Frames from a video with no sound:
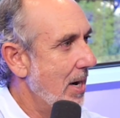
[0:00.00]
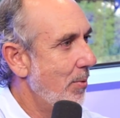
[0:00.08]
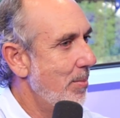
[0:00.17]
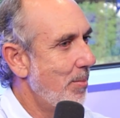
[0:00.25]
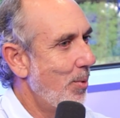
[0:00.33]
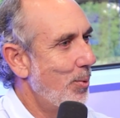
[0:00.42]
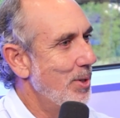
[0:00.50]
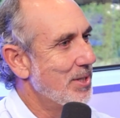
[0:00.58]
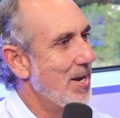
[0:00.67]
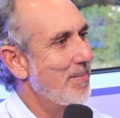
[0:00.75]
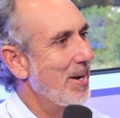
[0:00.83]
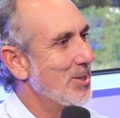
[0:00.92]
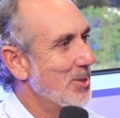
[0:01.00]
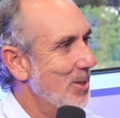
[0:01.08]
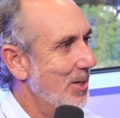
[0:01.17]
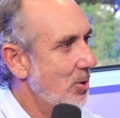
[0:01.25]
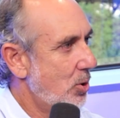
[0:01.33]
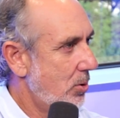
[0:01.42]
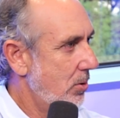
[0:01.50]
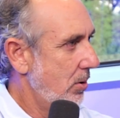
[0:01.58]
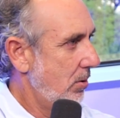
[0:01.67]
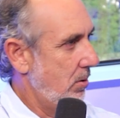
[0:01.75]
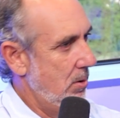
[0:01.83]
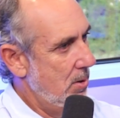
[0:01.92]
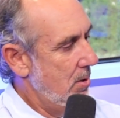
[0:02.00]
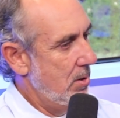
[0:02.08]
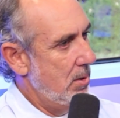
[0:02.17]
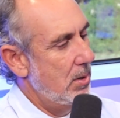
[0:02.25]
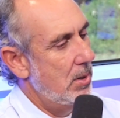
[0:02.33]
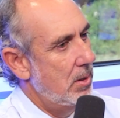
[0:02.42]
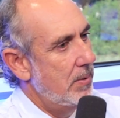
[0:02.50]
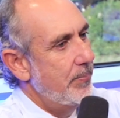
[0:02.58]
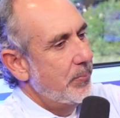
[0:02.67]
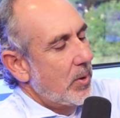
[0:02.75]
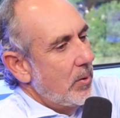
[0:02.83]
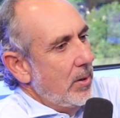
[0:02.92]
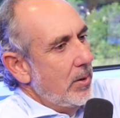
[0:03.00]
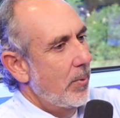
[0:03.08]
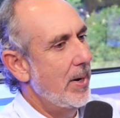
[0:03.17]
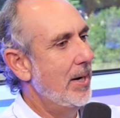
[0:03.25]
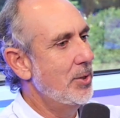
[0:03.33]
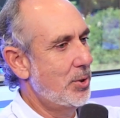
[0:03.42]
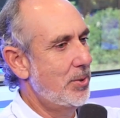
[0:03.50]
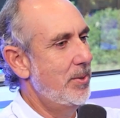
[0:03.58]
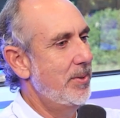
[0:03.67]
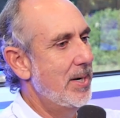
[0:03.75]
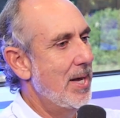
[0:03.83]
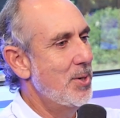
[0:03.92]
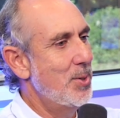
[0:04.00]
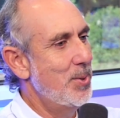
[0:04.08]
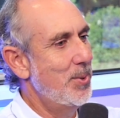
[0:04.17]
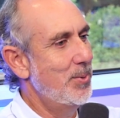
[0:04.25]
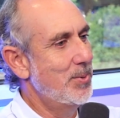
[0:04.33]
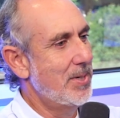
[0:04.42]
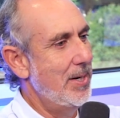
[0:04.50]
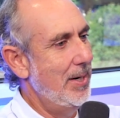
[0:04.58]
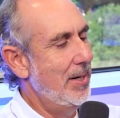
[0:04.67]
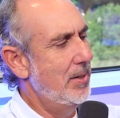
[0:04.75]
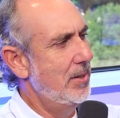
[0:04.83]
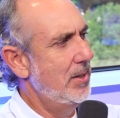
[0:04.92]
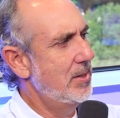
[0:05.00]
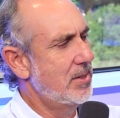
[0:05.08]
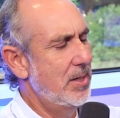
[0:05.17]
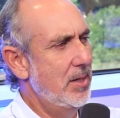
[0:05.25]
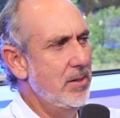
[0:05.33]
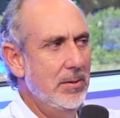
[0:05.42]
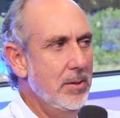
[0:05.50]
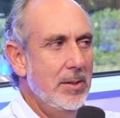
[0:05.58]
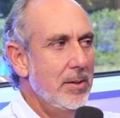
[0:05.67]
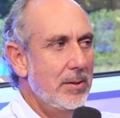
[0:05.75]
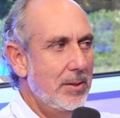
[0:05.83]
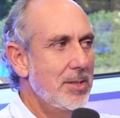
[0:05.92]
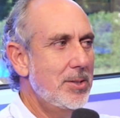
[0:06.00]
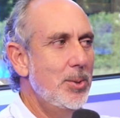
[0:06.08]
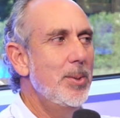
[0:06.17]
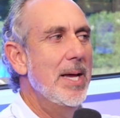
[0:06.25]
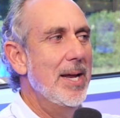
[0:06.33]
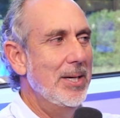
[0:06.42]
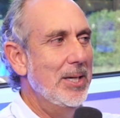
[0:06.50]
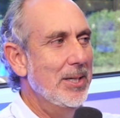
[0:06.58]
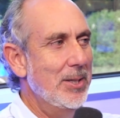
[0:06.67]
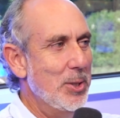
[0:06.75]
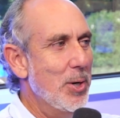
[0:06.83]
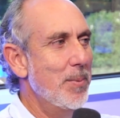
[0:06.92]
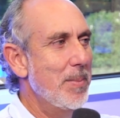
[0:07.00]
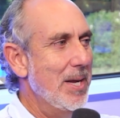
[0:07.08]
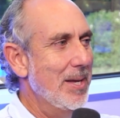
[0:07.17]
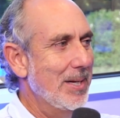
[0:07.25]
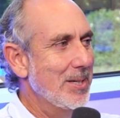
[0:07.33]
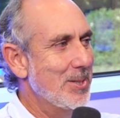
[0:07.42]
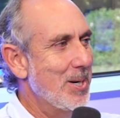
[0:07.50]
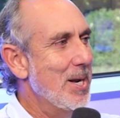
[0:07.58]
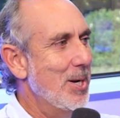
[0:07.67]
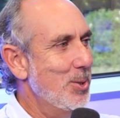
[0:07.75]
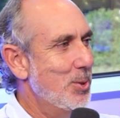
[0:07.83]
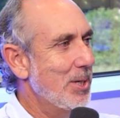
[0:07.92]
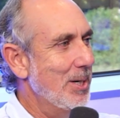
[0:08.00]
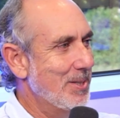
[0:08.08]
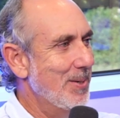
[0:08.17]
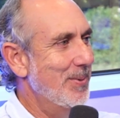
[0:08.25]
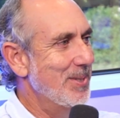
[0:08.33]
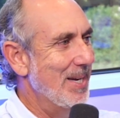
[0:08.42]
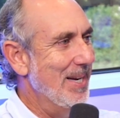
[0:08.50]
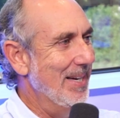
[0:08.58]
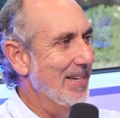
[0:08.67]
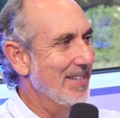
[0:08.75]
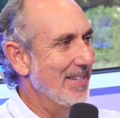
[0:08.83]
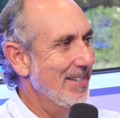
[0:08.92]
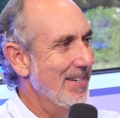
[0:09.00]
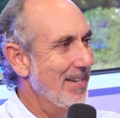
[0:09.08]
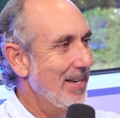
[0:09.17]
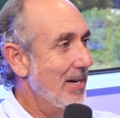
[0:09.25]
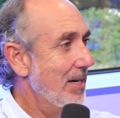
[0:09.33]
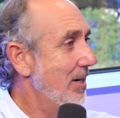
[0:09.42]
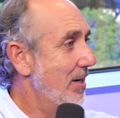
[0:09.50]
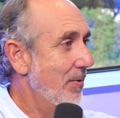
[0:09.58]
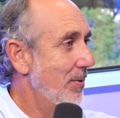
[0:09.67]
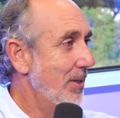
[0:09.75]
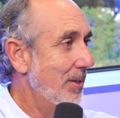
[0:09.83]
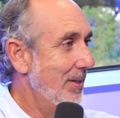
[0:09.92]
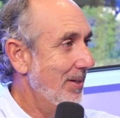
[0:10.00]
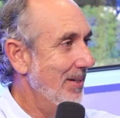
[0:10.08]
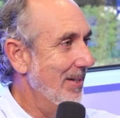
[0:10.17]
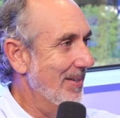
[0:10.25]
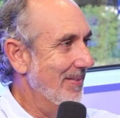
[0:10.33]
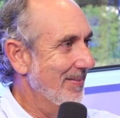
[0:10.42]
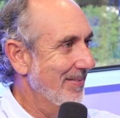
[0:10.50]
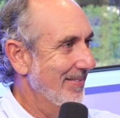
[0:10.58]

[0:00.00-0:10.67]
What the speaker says: I remember one time my son shook a rancher that I knew's hand, and he said, "Let's do that again, young man. That's not how you shake someone's hand." And he never did it again.